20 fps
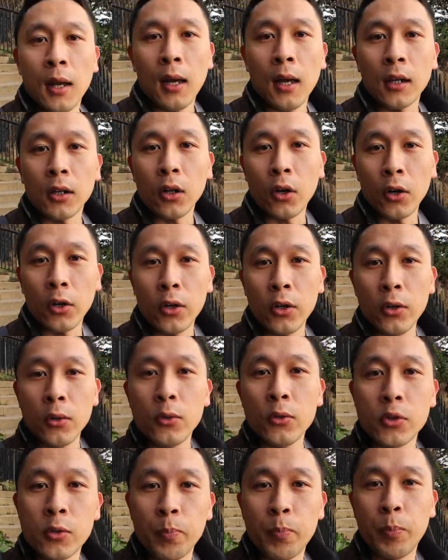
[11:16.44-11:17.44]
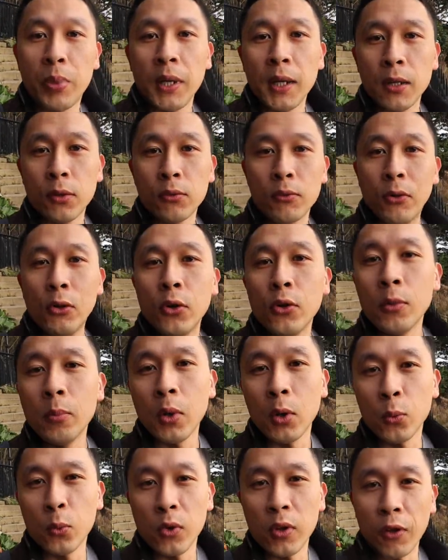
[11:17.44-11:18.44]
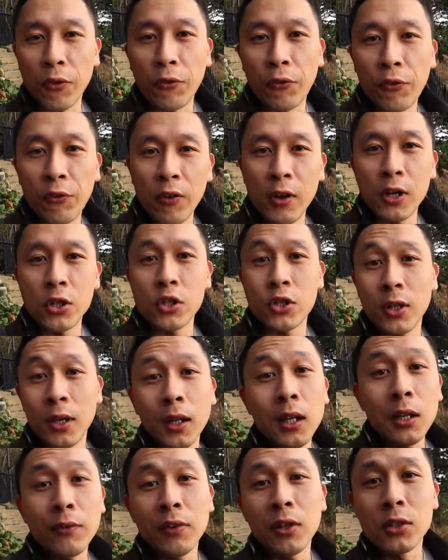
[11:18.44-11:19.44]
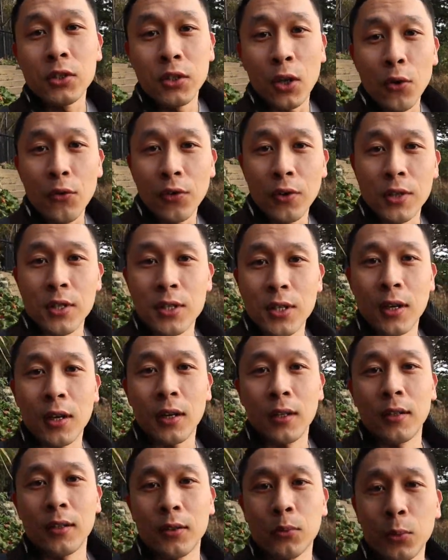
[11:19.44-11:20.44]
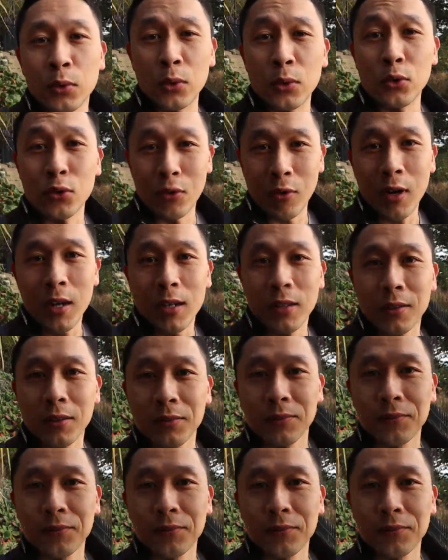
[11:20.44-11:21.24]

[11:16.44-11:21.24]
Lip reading: I got a huge big room with a fridge and even a sofa inside, which was great.